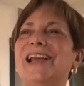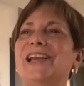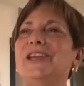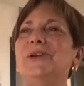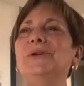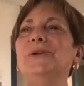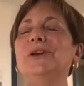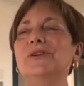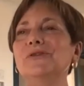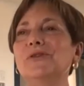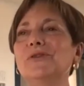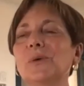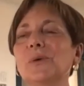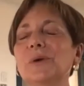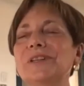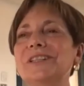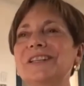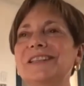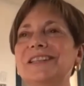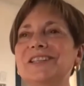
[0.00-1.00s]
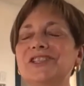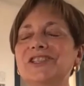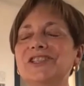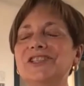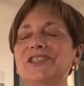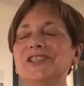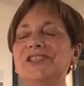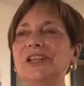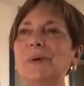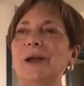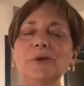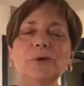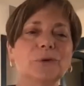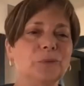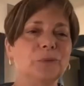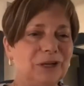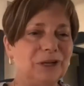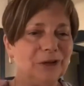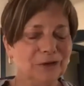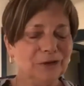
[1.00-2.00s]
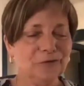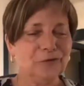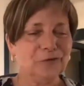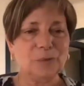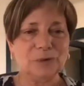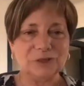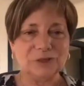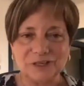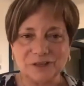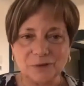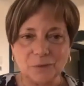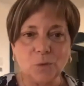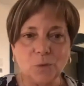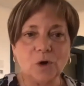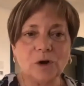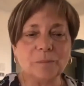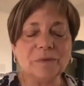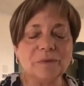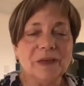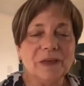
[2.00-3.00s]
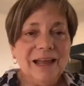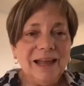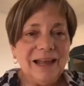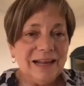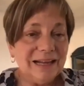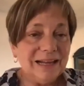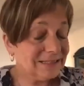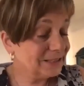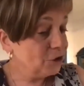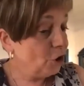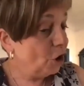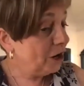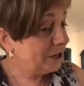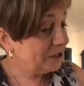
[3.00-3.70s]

You look forward to the chilly weather, and we look forward to the warmth. Exactly.